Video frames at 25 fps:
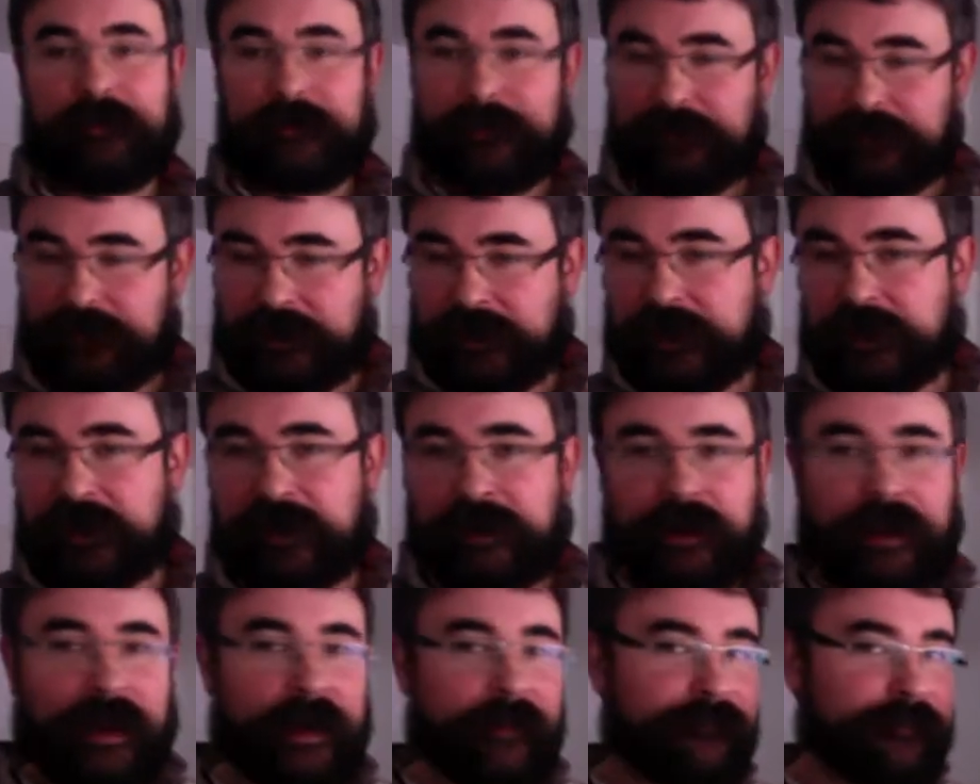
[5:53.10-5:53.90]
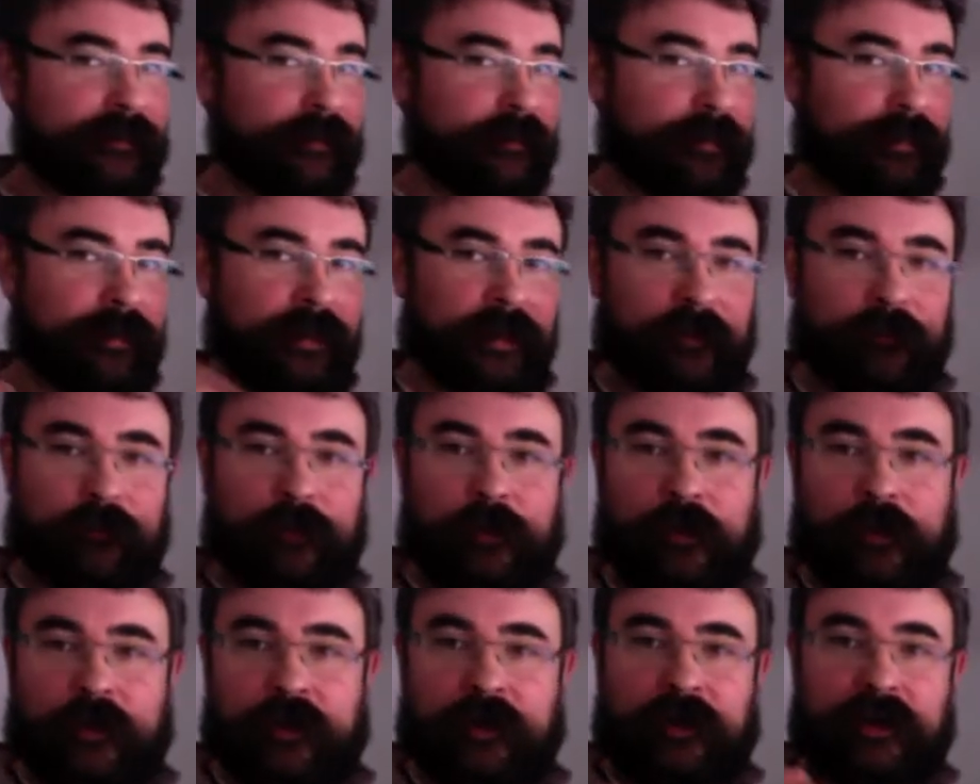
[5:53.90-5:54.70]
Right? I have to think
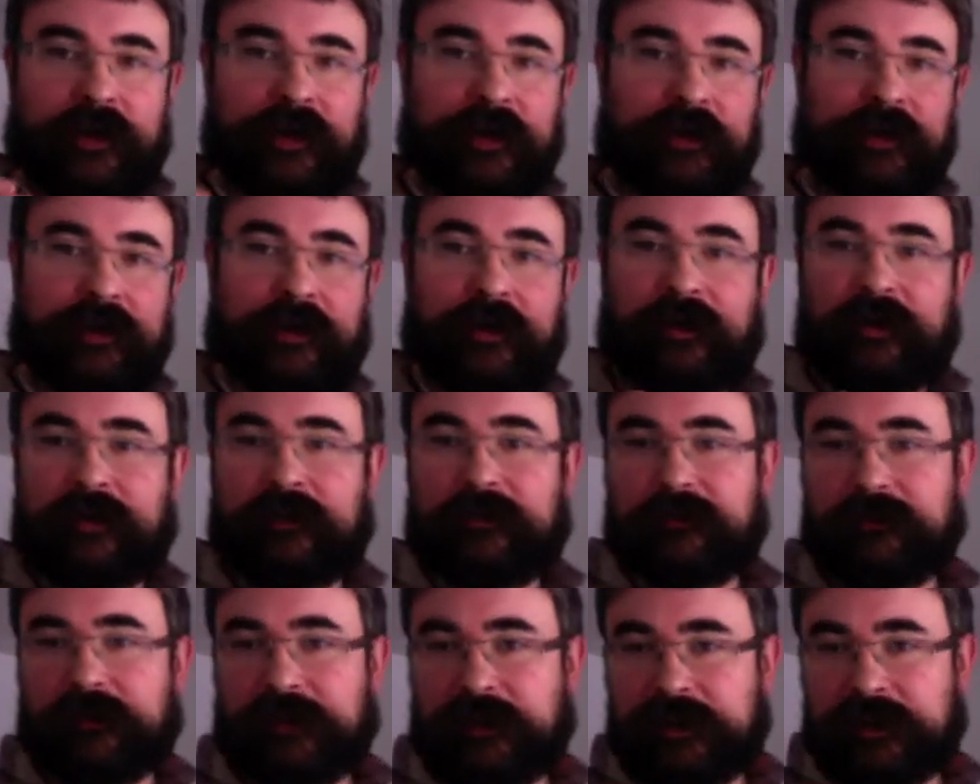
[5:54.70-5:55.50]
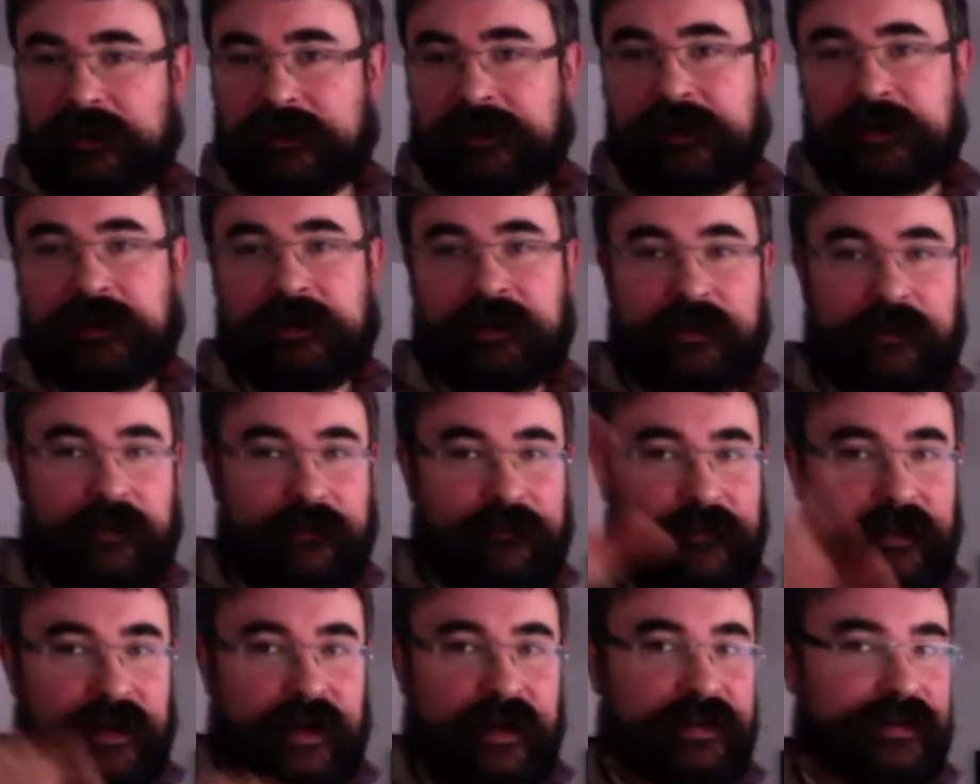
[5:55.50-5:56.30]
more in a linear
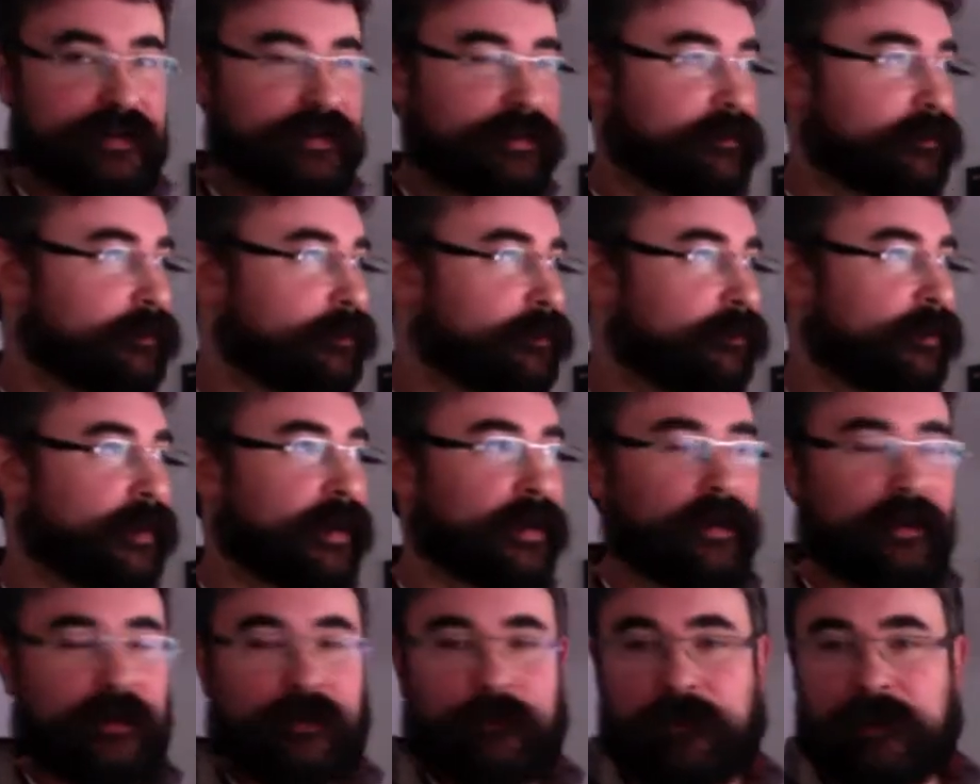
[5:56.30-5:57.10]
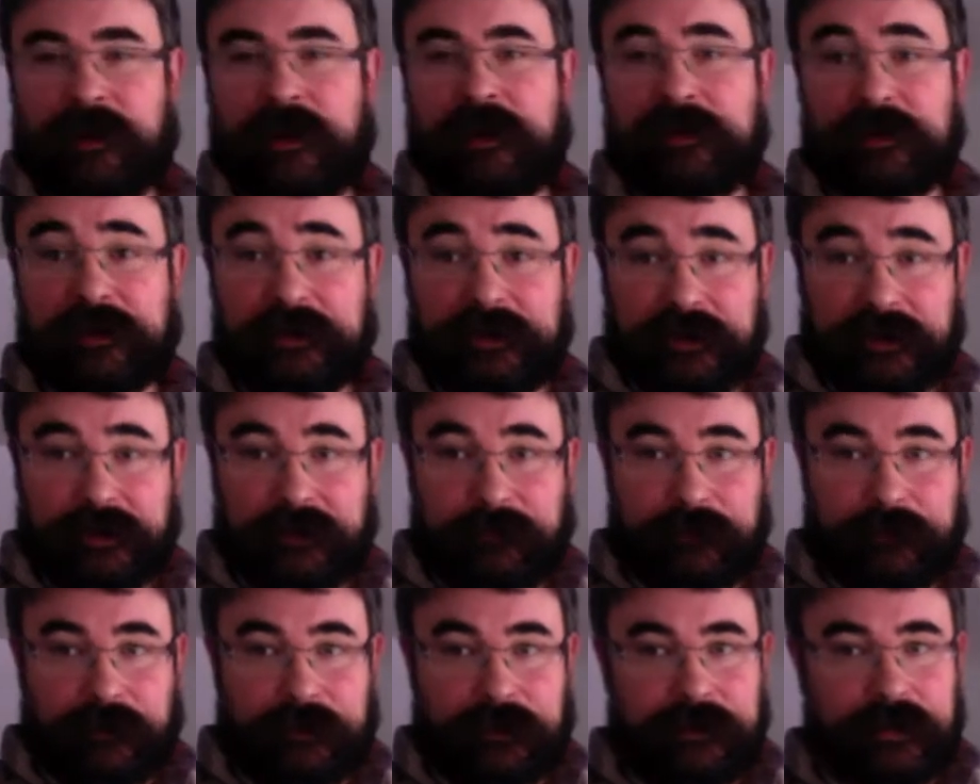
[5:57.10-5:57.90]
fashion, creating a melody.
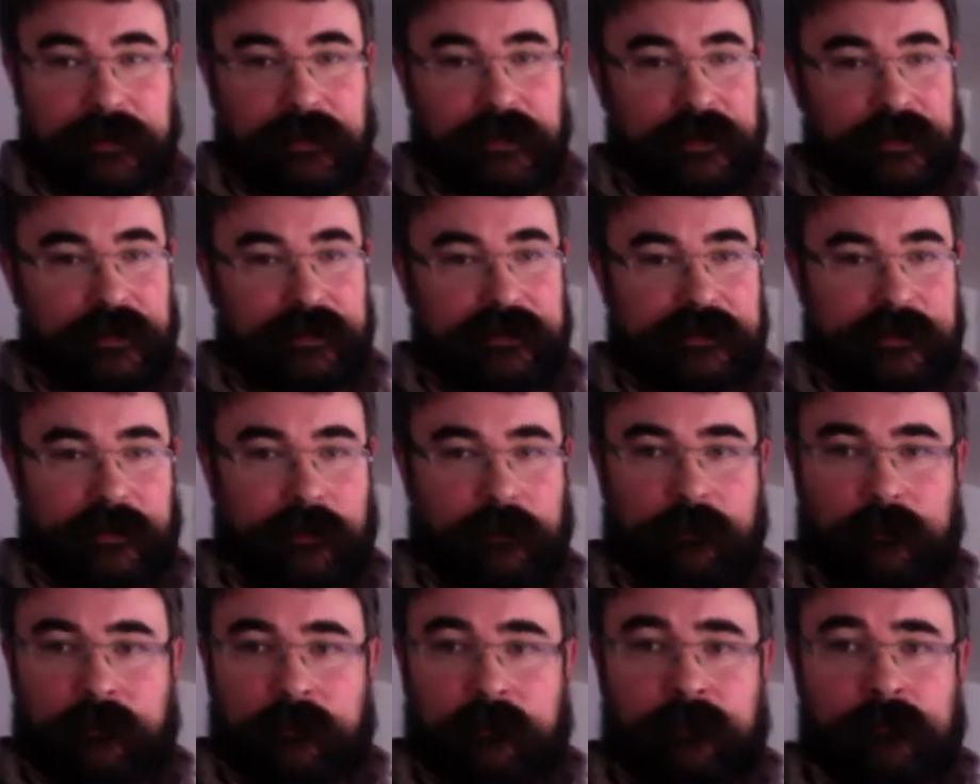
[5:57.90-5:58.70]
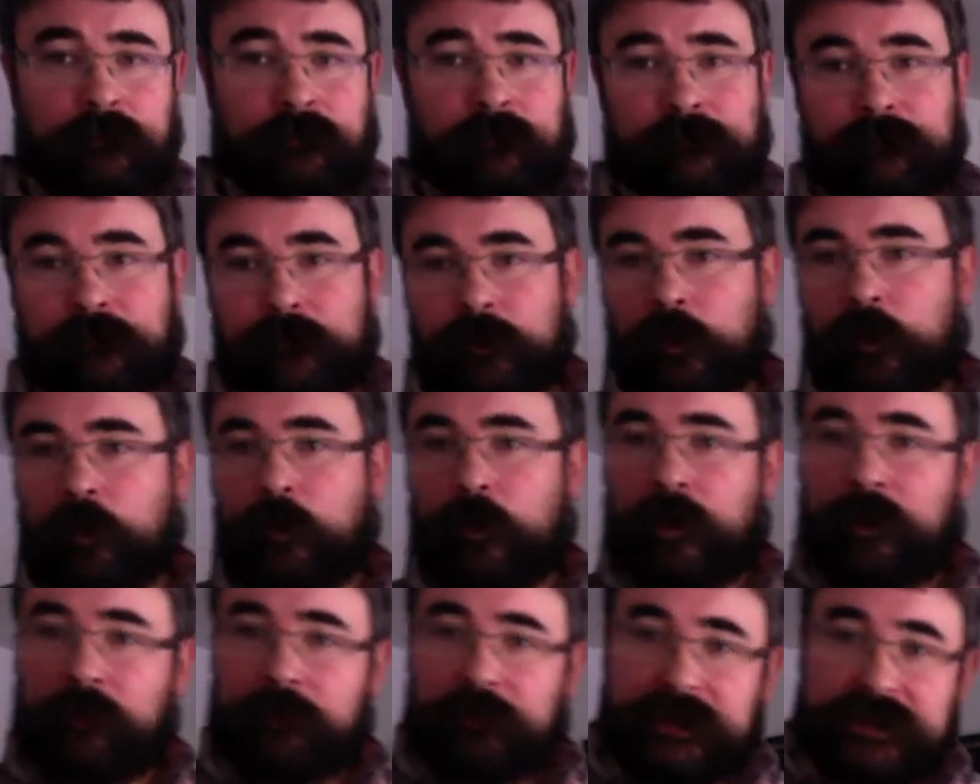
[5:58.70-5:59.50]
So
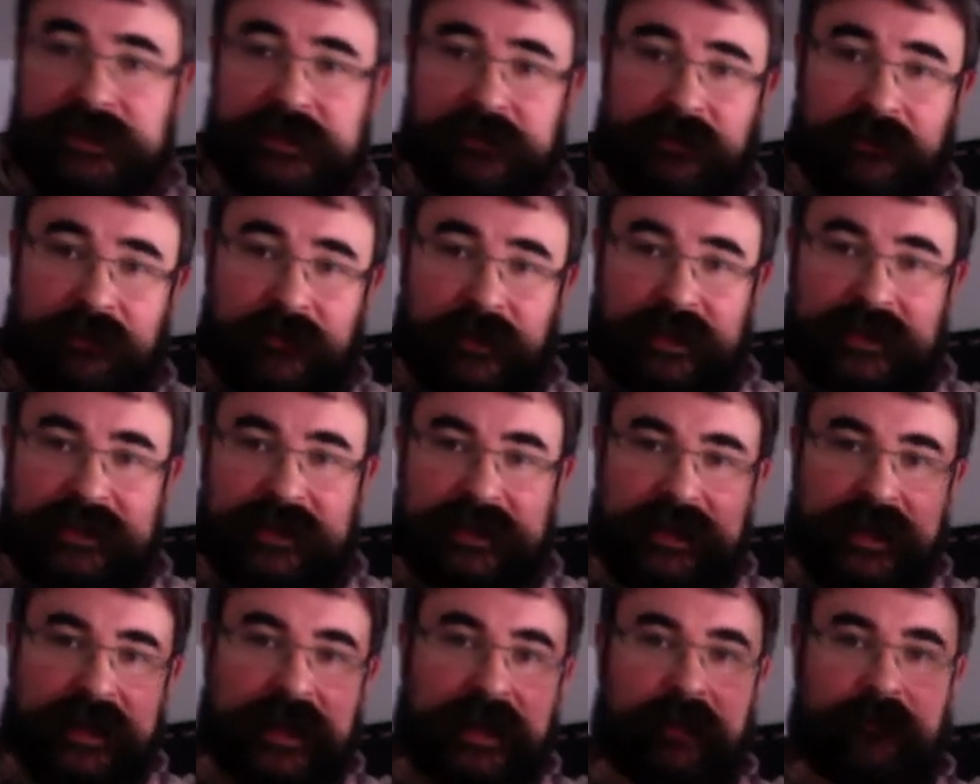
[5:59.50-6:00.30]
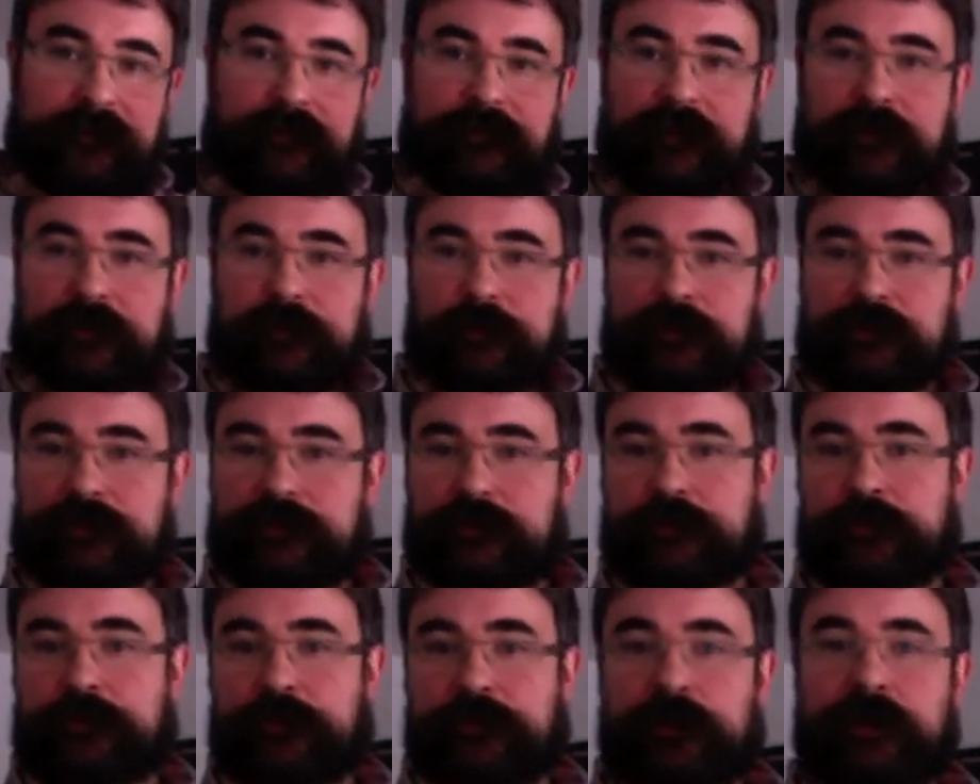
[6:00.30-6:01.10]
one piece of advice I have for you
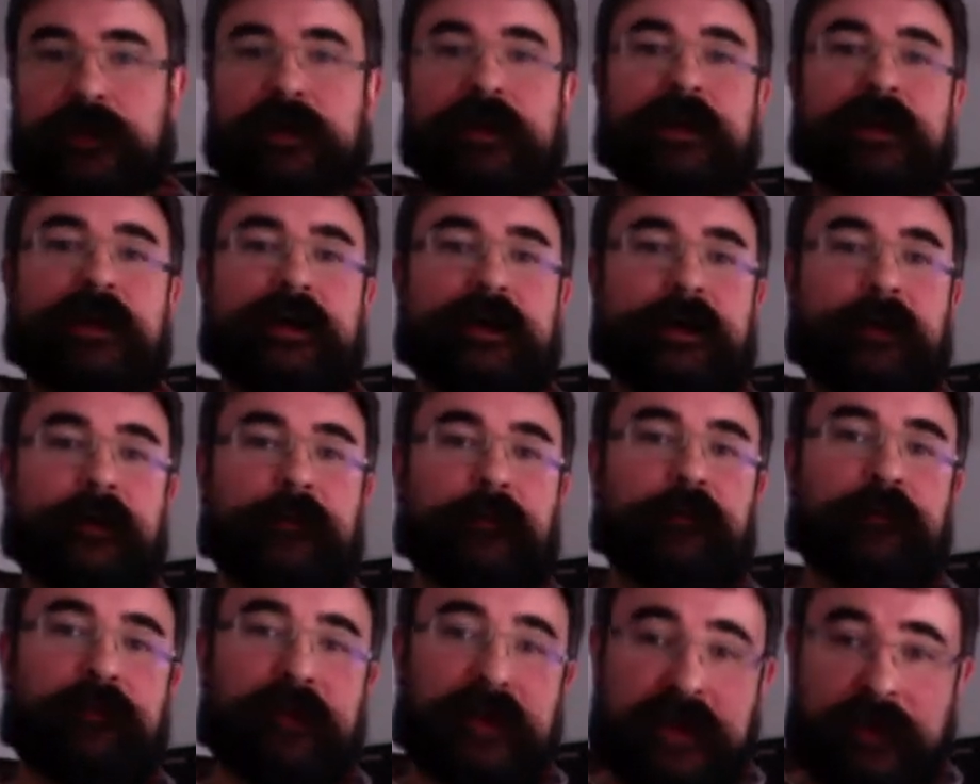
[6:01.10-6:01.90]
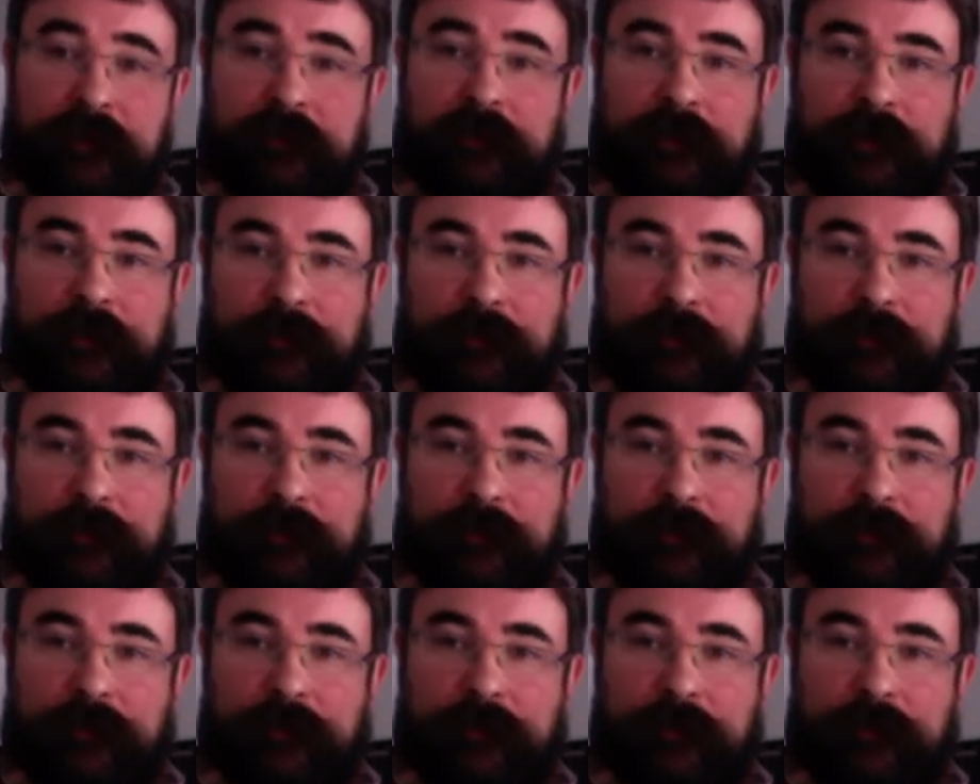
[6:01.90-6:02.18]
to be more